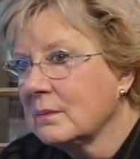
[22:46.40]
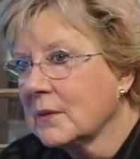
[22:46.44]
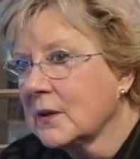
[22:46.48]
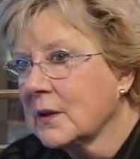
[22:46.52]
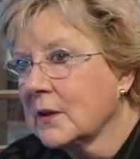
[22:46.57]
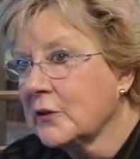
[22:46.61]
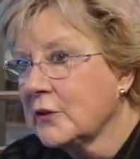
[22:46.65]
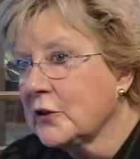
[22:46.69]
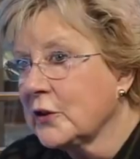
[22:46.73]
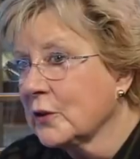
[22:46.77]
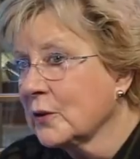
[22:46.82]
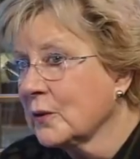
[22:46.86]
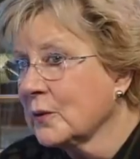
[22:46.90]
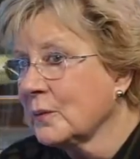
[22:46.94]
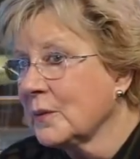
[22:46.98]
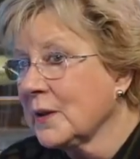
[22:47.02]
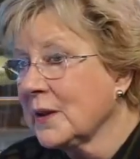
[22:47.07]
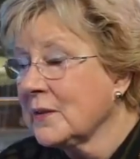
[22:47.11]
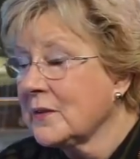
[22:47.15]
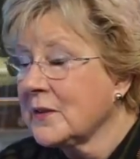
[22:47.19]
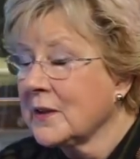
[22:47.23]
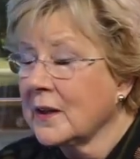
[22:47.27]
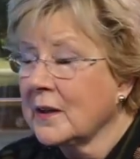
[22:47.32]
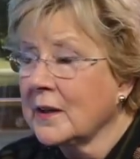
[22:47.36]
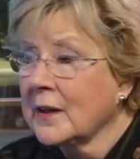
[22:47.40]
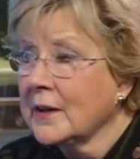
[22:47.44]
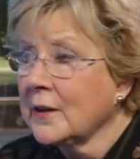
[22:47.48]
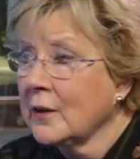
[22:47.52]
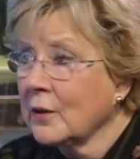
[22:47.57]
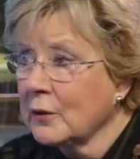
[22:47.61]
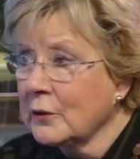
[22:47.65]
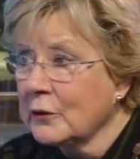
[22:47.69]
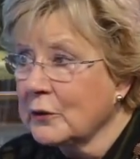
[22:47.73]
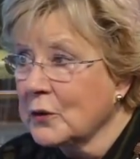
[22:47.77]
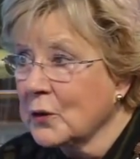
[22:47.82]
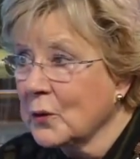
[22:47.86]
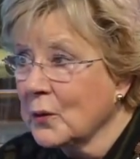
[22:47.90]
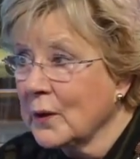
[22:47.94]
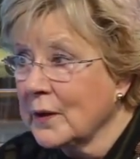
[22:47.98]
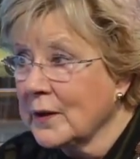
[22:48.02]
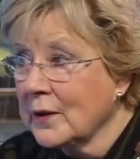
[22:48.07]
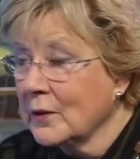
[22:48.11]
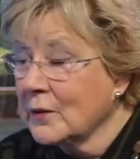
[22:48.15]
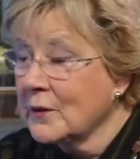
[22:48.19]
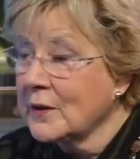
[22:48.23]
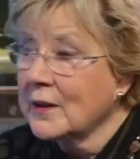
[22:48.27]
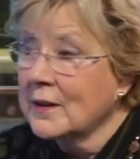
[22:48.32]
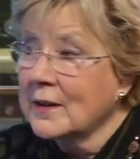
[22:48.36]
Because in telling your story,
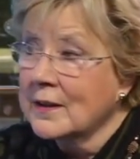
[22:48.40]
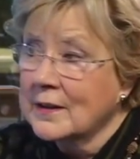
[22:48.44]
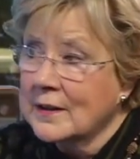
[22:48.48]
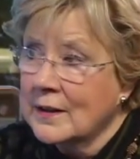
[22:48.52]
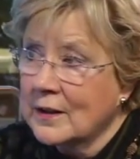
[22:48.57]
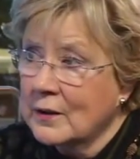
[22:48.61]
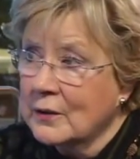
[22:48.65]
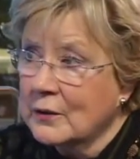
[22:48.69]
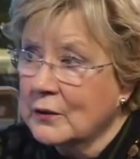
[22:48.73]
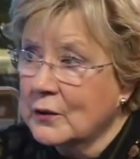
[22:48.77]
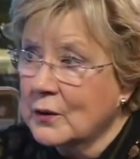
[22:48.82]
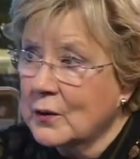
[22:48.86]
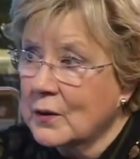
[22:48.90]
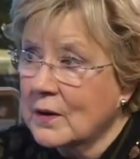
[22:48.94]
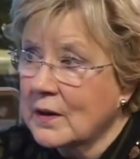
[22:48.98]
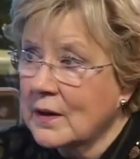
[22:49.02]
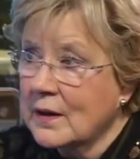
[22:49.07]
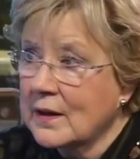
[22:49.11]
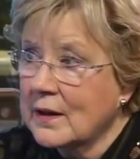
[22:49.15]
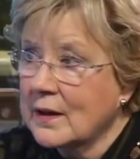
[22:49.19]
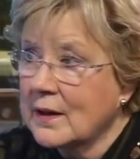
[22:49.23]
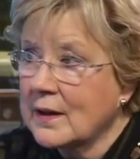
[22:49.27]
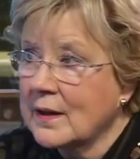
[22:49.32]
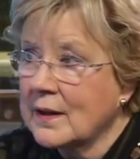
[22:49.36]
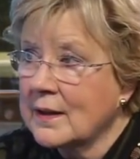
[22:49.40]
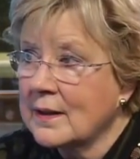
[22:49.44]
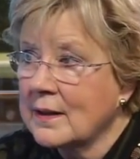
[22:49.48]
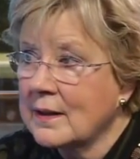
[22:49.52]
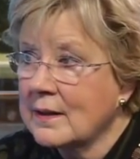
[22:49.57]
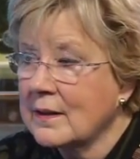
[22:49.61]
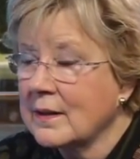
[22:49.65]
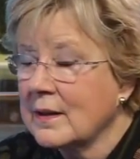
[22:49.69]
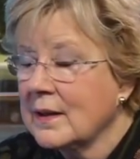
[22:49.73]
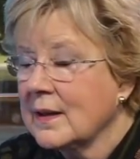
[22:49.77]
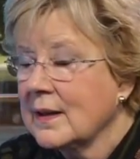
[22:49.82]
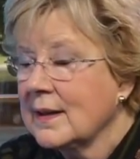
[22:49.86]
you're telling their story, and